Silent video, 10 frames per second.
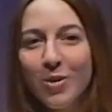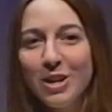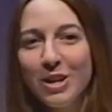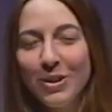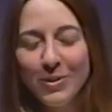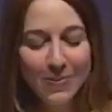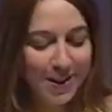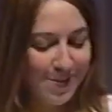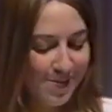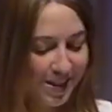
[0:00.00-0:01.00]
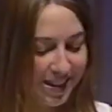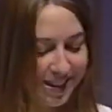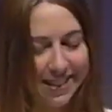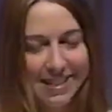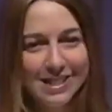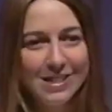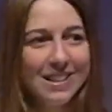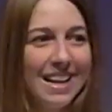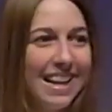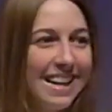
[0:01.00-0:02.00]
OU. But it's a tongue
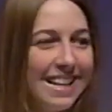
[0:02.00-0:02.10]
twister.